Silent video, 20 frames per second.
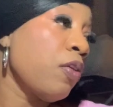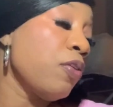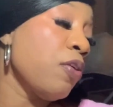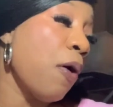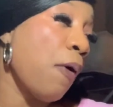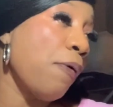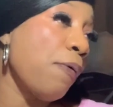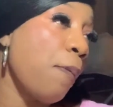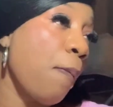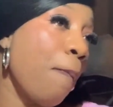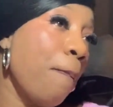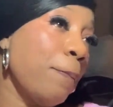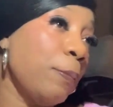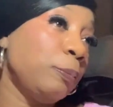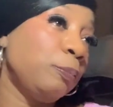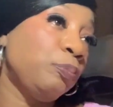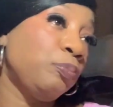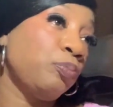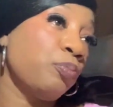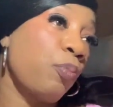So
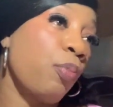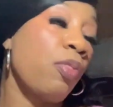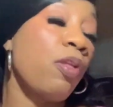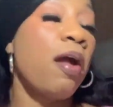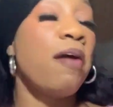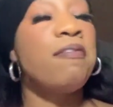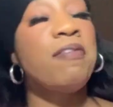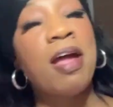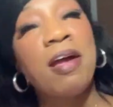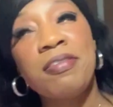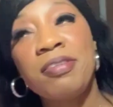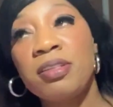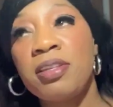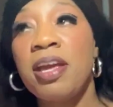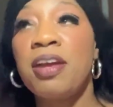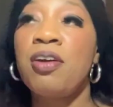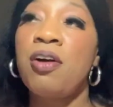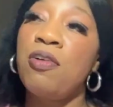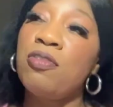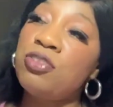if
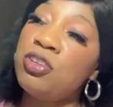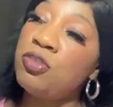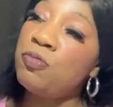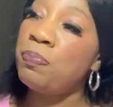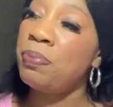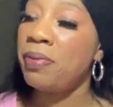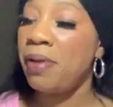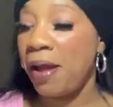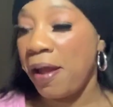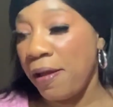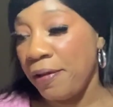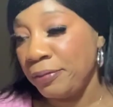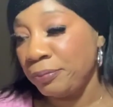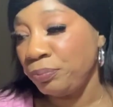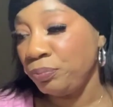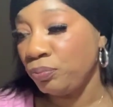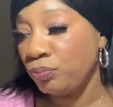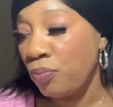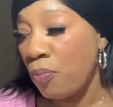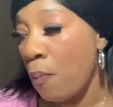everything goes as planned,